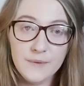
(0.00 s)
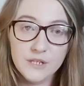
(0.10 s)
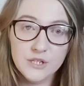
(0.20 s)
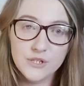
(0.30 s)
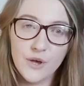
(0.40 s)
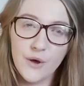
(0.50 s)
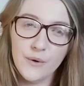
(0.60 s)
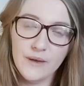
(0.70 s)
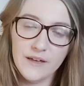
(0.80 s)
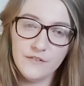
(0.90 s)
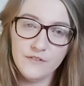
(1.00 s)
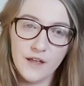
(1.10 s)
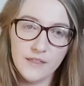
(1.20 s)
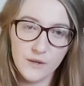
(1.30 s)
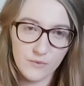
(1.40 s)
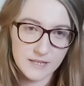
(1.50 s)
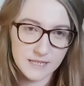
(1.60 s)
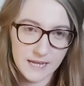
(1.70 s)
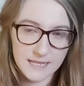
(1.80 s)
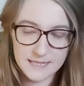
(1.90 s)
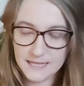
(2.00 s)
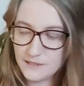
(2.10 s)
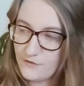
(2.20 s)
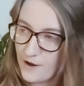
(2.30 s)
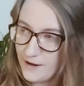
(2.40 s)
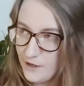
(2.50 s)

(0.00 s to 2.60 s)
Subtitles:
so if nothing resonates, that's fine.